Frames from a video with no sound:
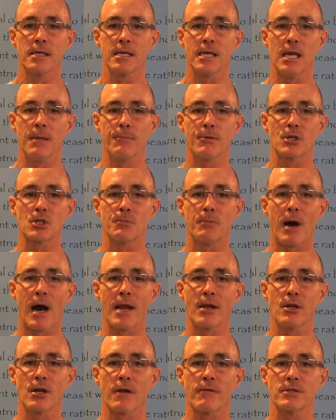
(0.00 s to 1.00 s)
Keep your
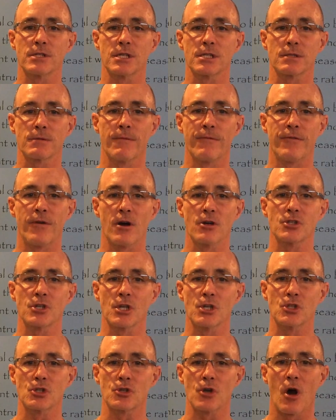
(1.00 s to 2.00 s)
spine and nervous system
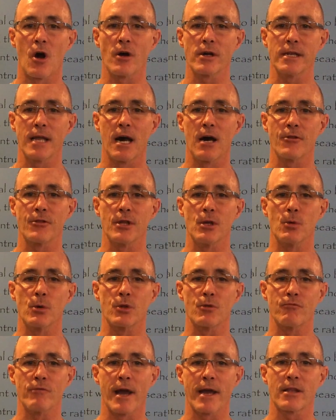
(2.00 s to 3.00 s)
functioning strong and healthy
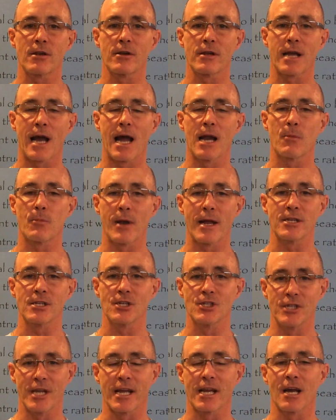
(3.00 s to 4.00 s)
with regular
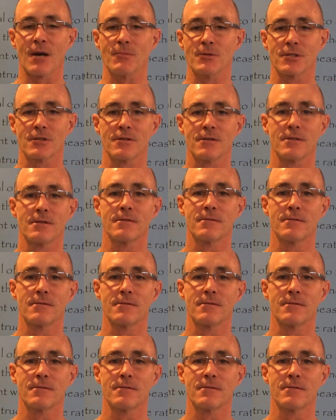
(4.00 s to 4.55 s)
chiropractic checkups.